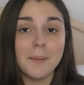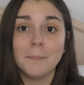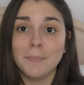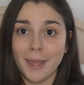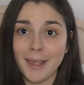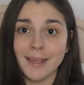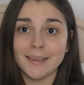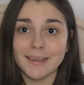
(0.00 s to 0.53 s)

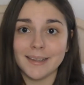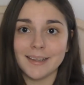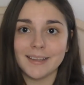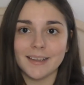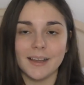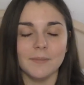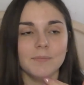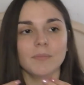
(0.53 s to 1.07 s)

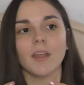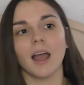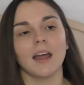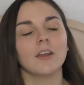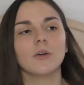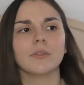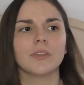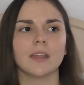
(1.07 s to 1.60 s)
panic. And
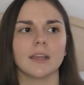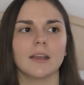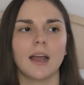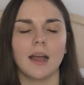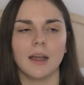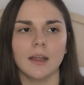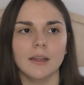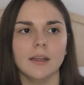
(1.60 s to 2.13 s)
I don't think
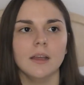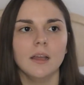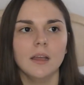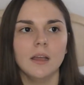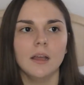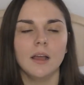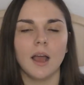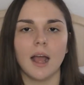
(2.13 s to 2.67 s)
I
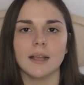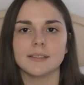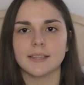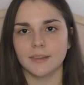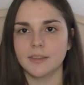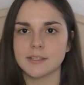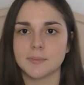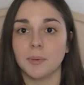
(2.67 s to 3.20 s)

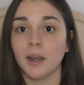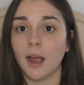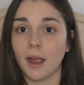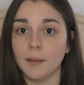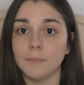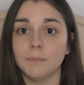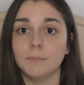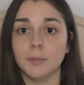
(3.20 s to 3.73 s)
said this, but
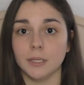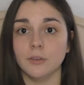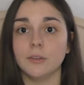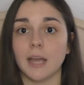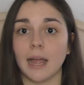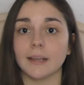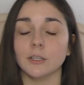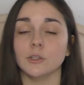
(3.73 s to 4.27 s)
I've been
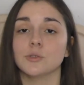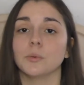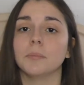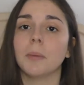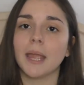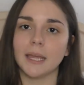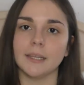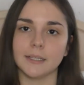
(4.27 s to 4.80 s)
diagnosed
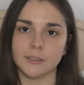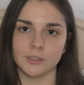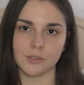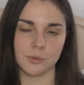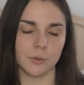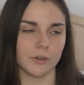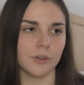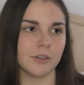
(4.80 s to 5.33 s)
with panic
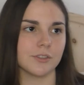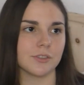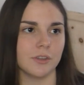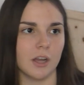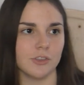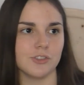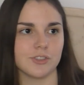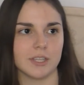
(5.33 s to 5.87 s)
disorder. It's
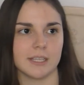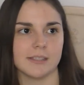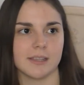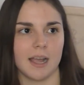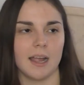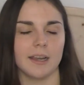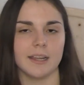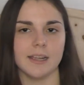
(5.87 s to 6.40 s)
not just
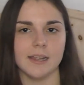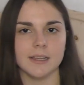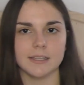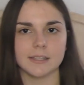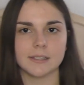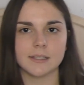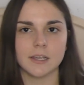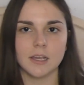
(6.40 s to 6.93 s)
anxiety,
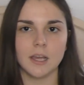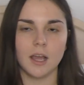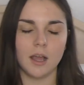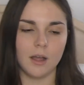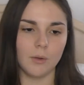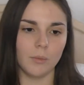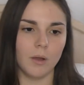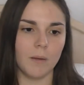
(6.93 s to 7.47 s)
it's
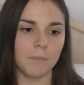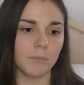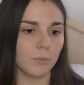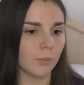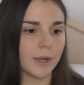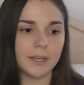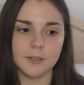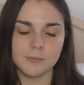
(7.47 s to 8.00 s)

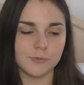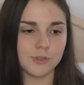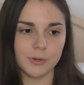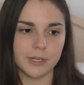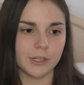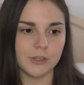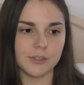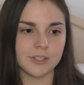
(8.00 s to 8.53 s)
random
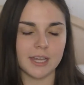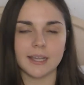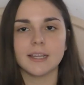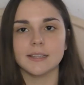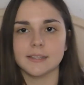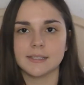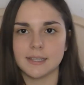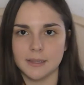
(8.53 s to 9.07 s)
triggers that
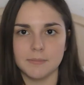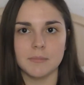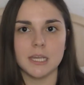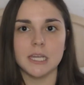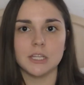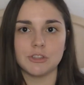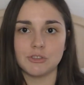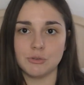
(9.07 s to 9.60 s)
can send
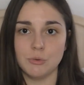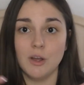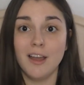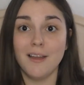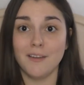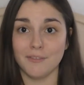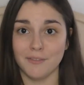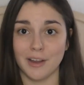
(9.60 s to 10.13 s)
me into
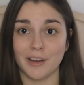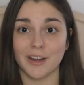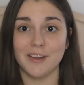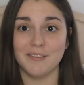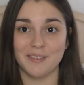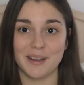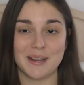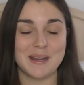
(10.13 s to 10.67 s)

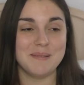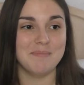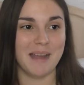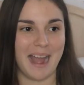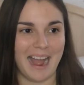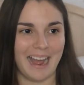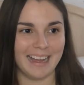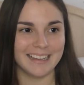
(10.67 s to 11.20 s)
very, very
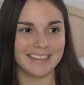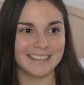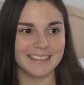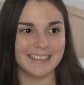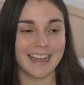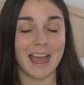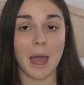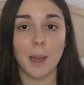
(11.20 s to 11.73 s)
bad
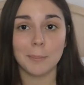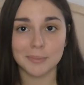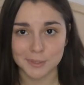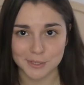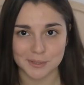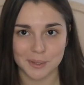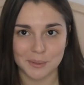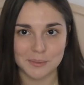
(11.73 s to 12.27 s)

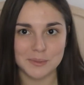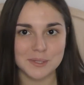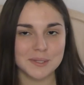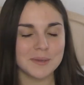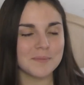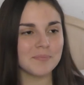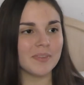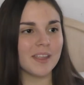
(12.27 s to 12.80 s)
episodes.